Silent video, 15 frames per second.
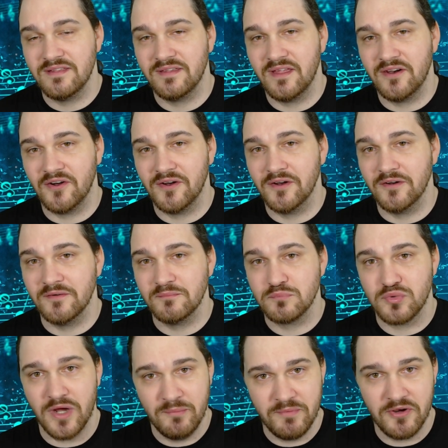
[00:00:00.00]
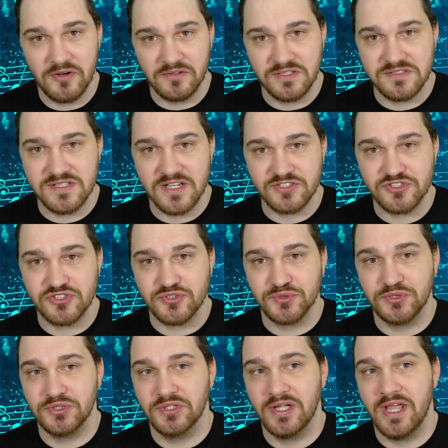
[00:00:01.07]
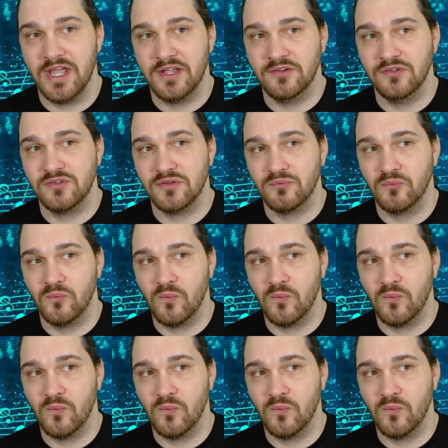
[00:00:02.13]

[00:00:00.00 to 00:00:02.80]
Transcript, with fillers: that are primarily textural and